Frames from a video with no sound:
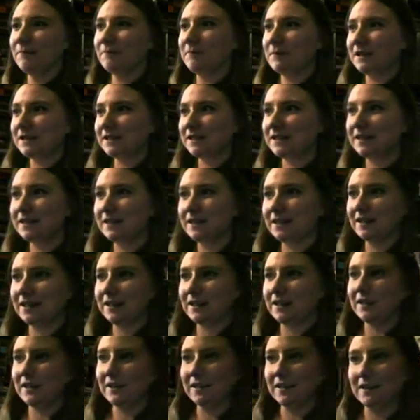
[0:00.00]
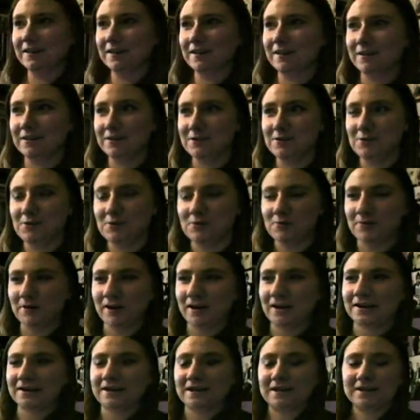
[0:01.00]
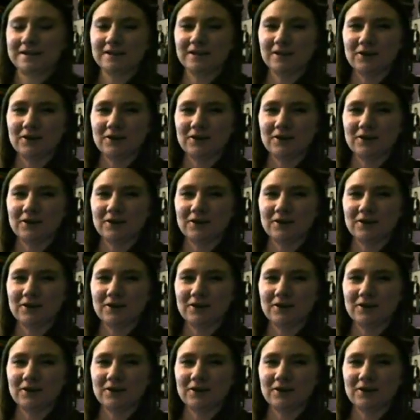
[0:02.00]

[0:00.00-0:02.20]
basically the only way I can say this,